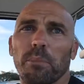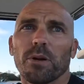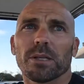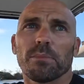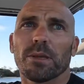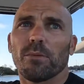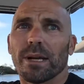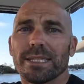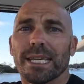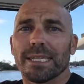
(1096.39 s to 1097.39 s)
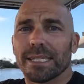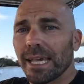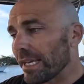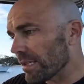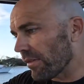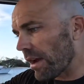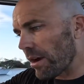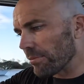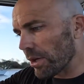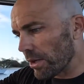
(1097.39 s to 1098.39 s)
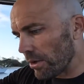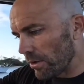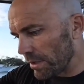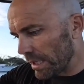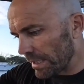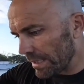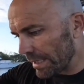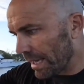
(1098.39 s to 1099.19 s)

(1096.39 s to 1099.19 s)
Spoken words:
possibly one test case of how I'm going to use this.